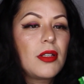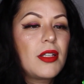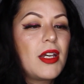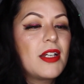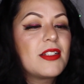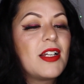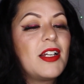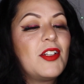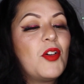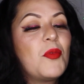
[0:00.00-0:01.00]
yes,
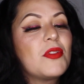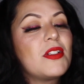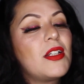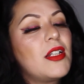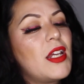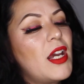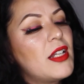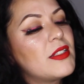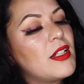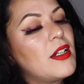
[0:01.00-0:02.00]
I know, Rosalind. It
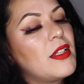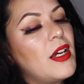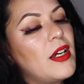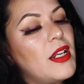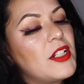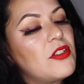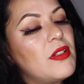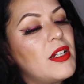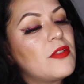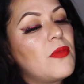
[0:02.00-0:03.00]
has yeah, it
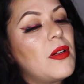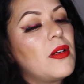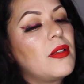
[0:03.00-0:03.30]
actually has what?